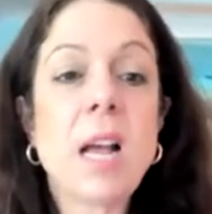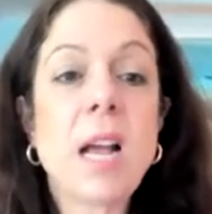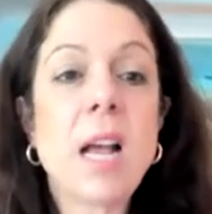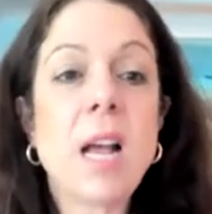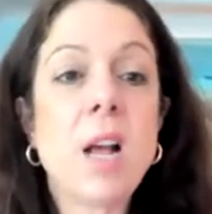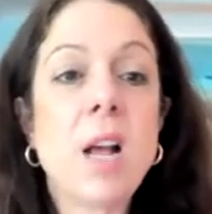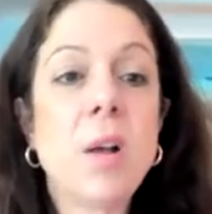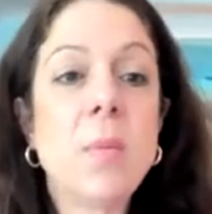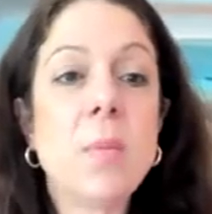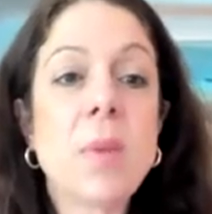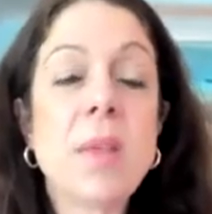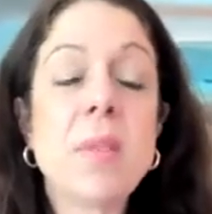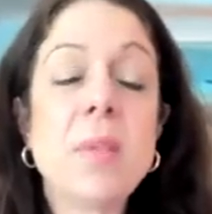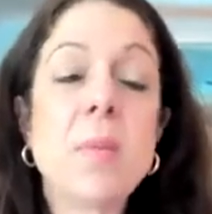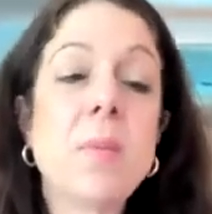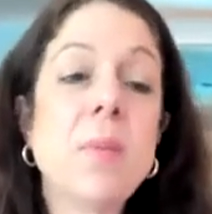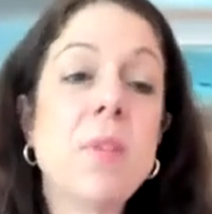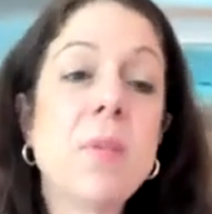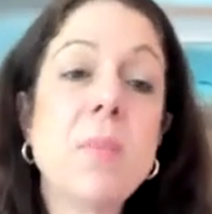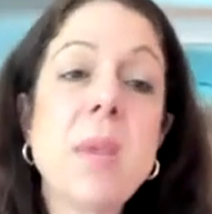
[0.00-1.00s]
and
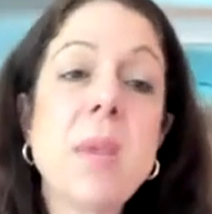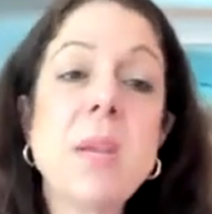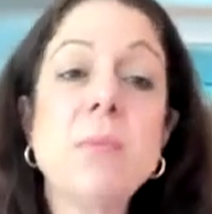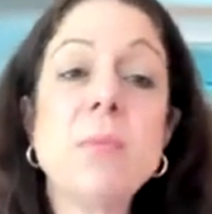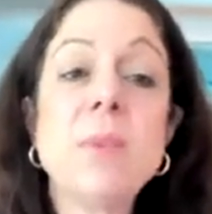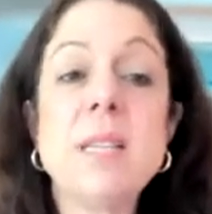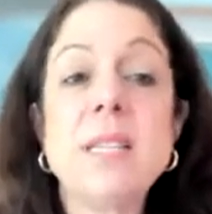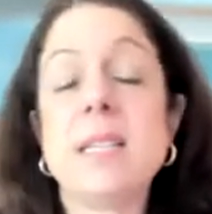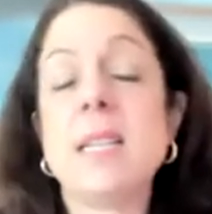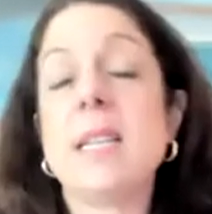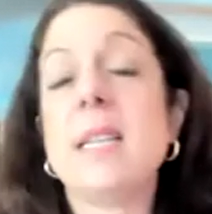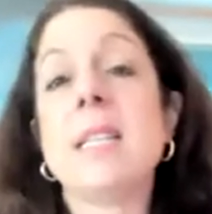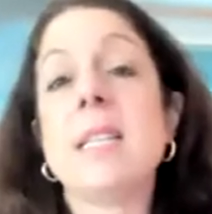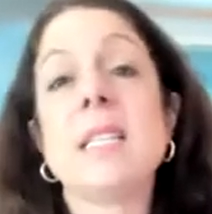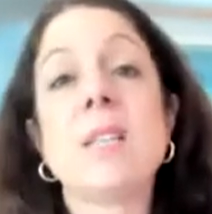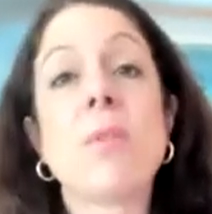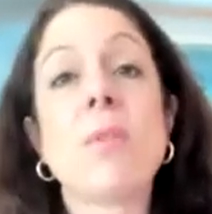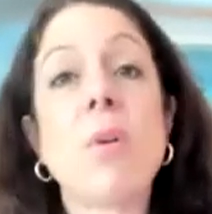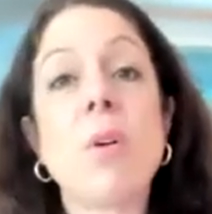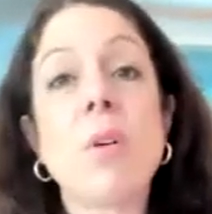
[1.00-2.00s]
the main reason
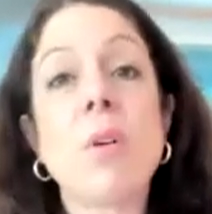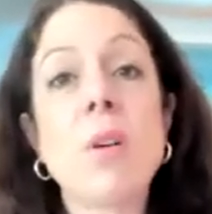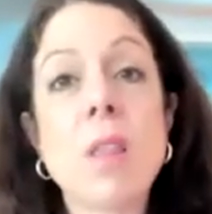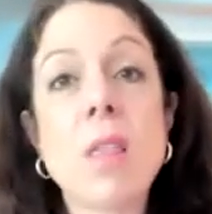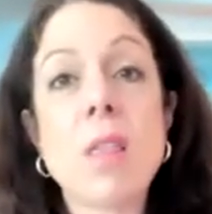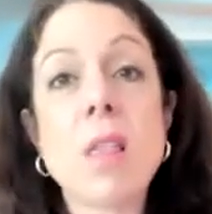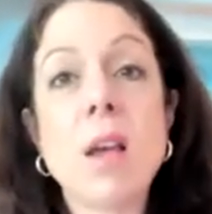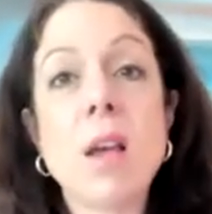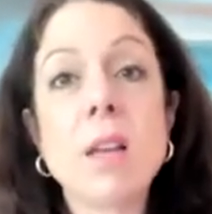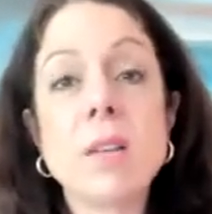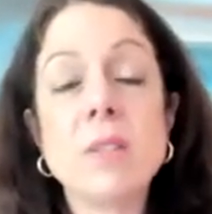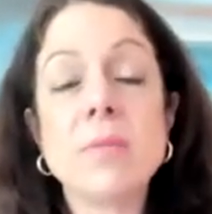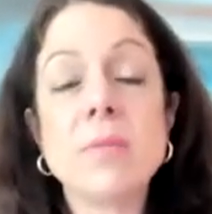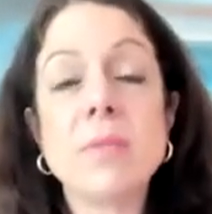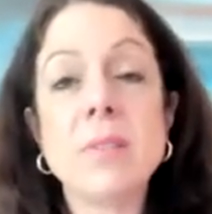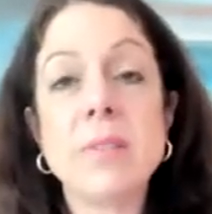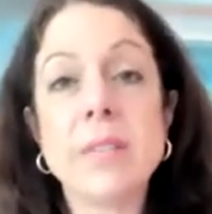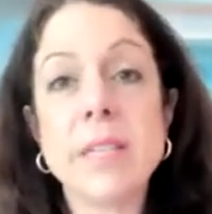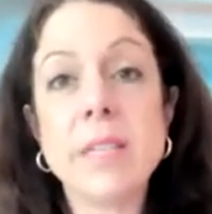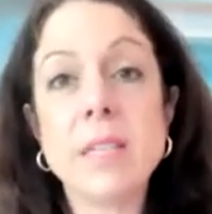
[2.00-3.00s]
is there are a lot of
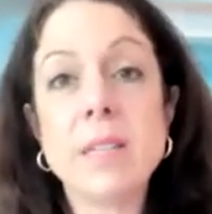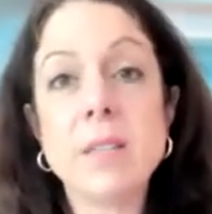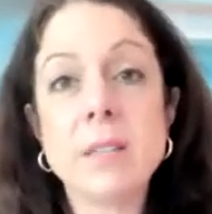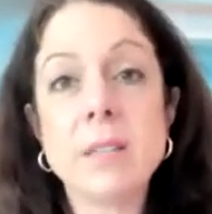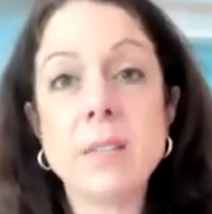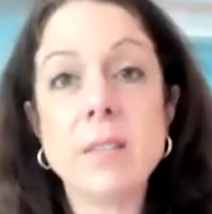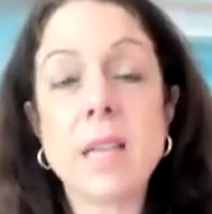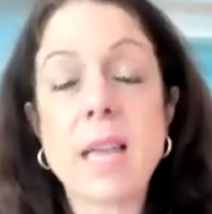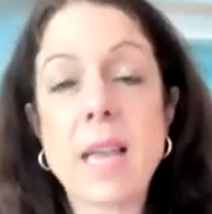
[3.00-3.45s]
legal